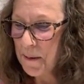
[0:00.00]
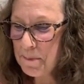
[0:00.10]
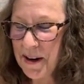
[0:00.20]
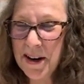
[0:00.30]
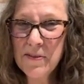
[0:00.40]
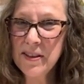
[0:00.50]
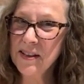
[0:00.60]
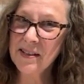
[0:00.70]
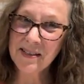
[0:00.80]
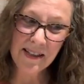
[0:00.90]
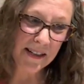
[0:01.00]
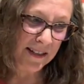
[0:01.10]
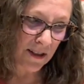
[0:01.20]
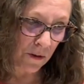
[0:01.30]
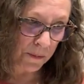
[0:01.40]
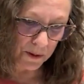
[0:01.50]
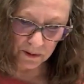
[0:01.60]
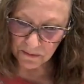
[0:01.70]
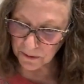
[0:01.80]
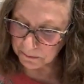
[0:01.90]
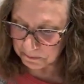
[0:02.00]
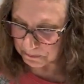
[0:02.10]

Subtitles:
But everything is getting so beautiful.